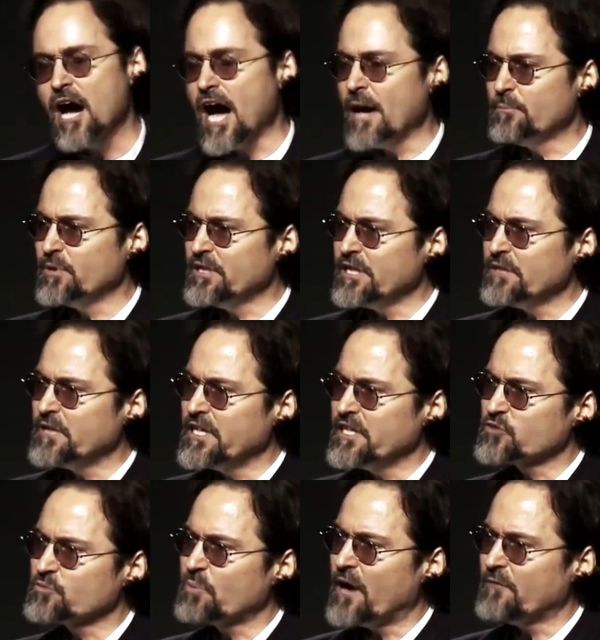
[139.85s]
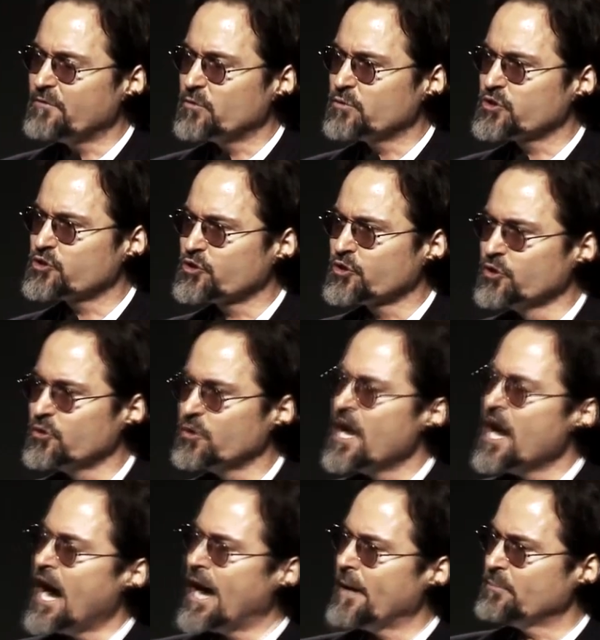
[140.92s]
I believe that His prophet was true.
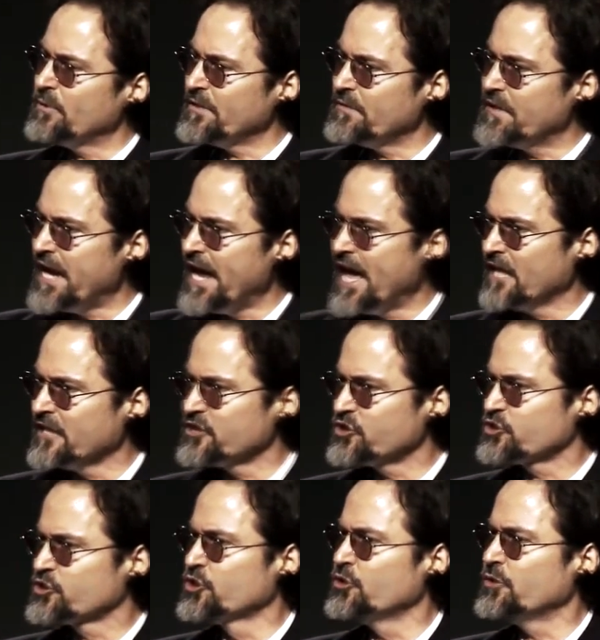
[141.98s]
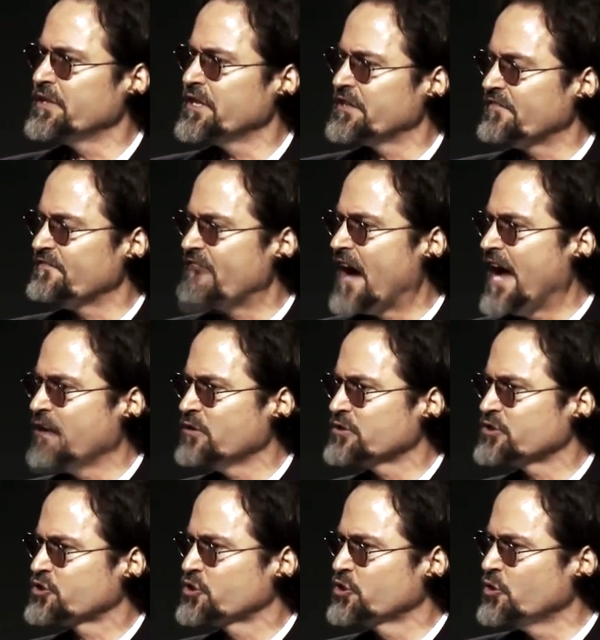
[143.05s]
I believe that hell is true and that the fire
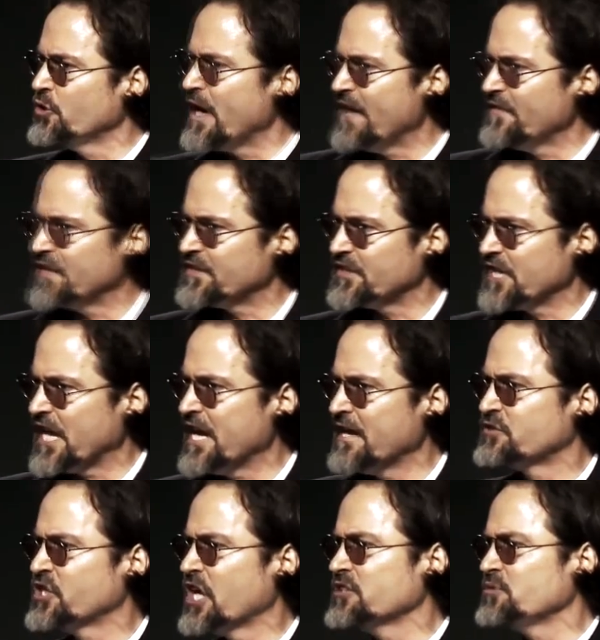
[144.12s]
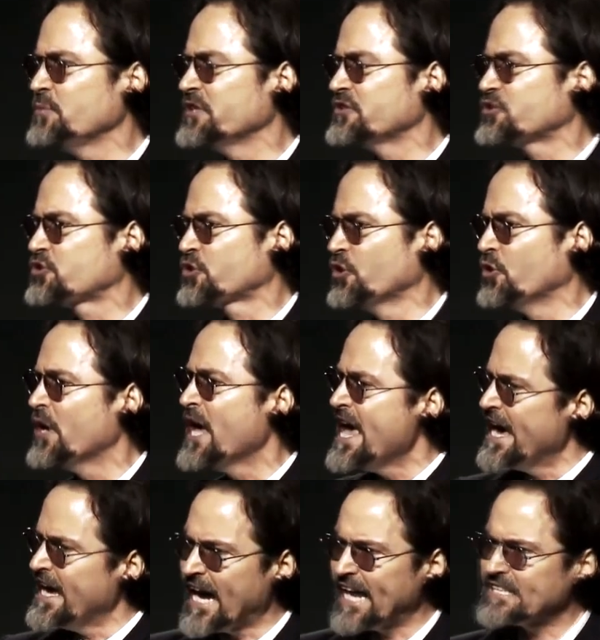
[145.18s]
is true and that the day of judgment is true.
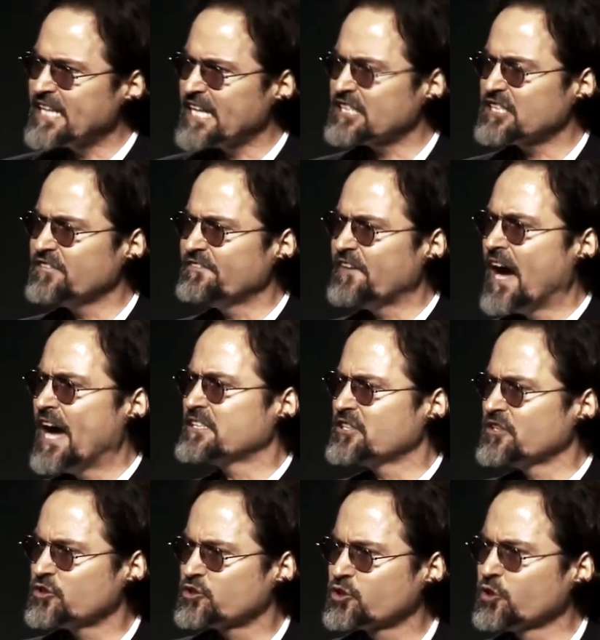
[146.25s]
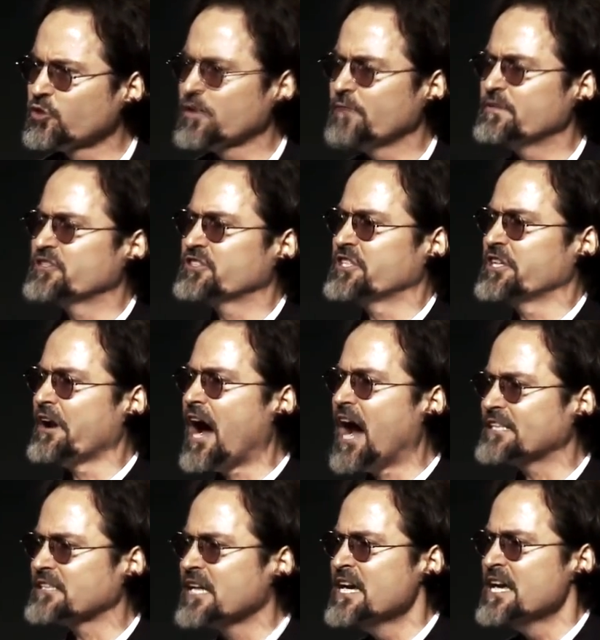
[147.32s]
And I testify to the truth of the
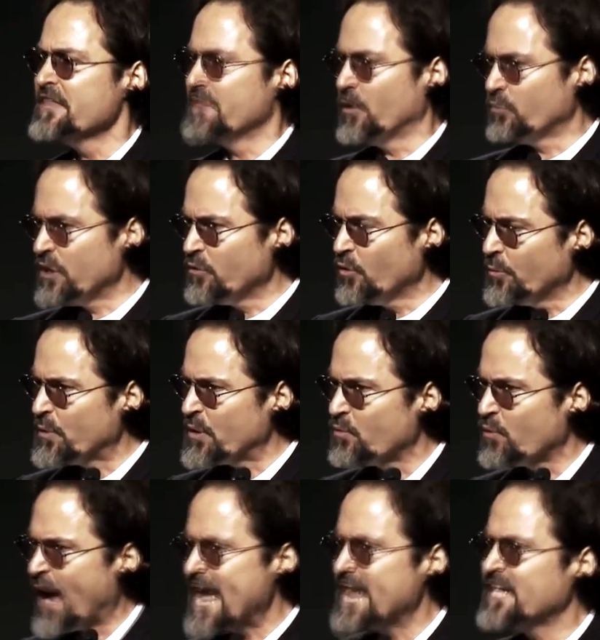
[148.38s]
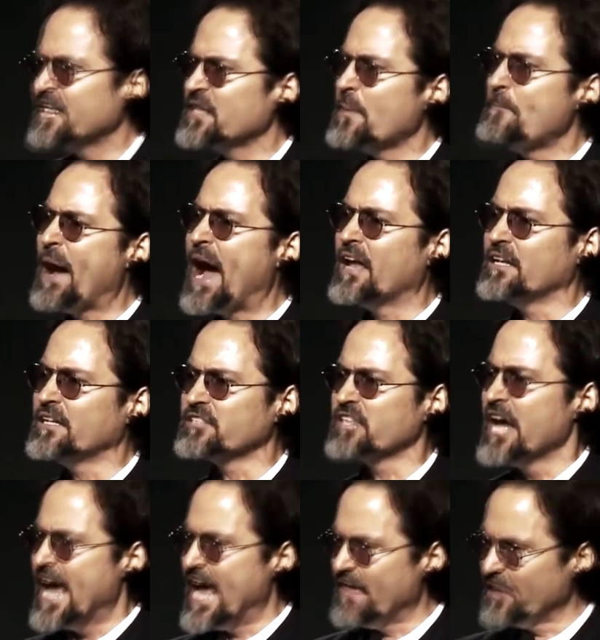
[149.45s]
sirat, that we will be weighed in the balance,
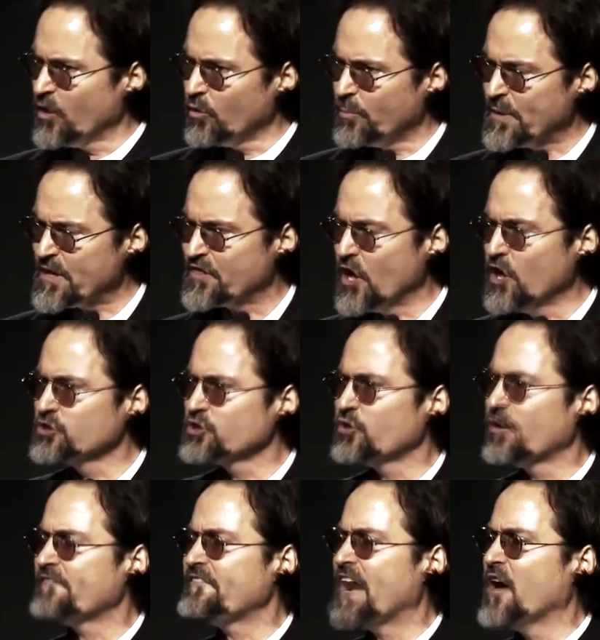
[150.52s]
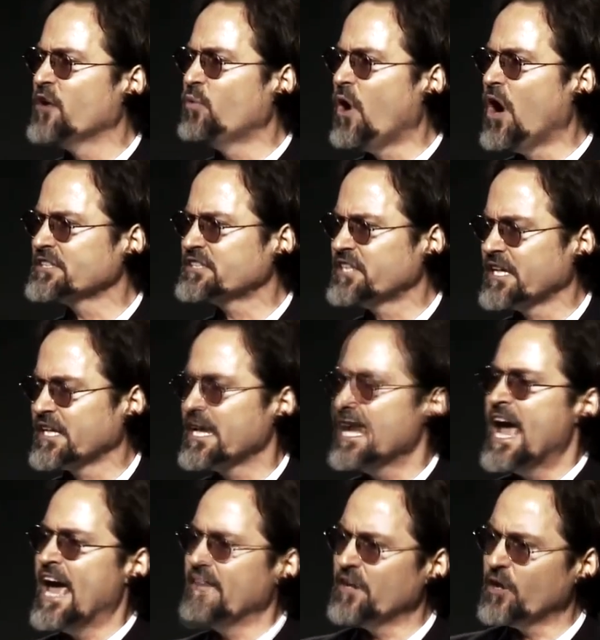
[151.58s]
and there will be those who are found wanting,
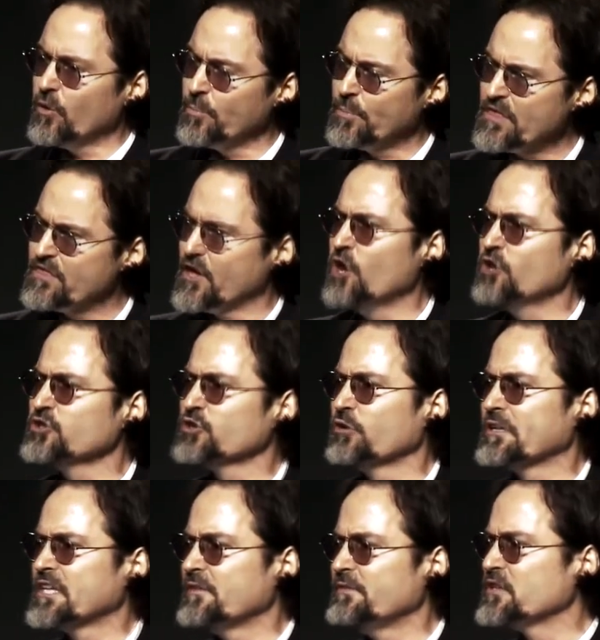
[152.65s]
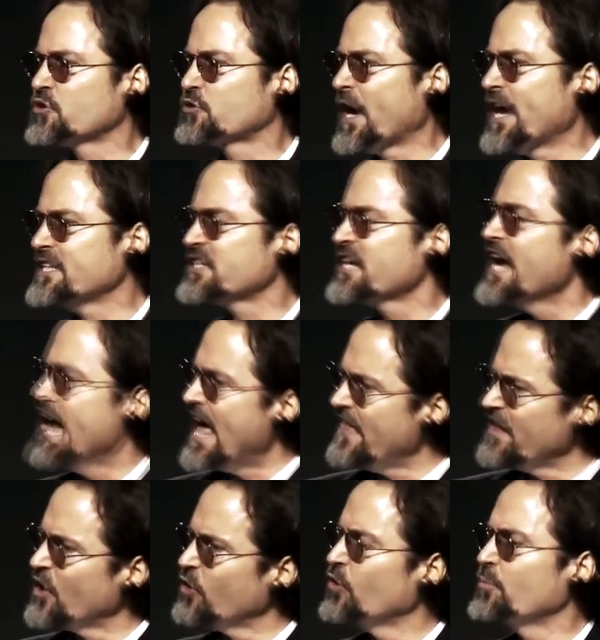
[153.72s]
and there will be those who are given grace,
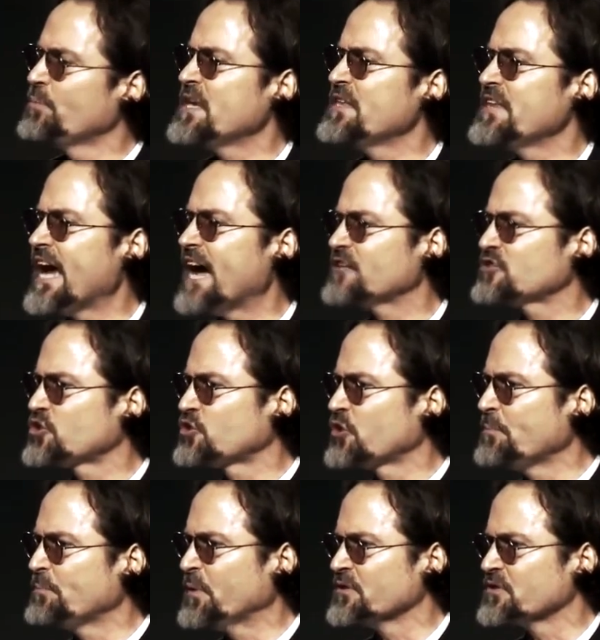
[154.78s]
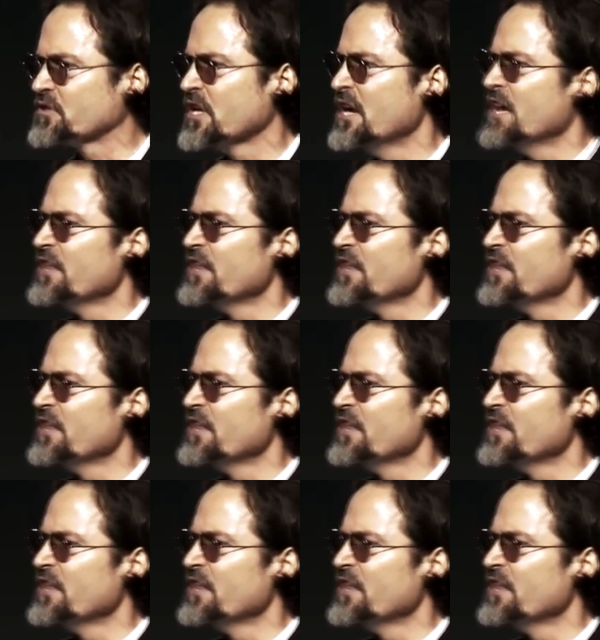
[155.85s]
and there will be the outstrippers.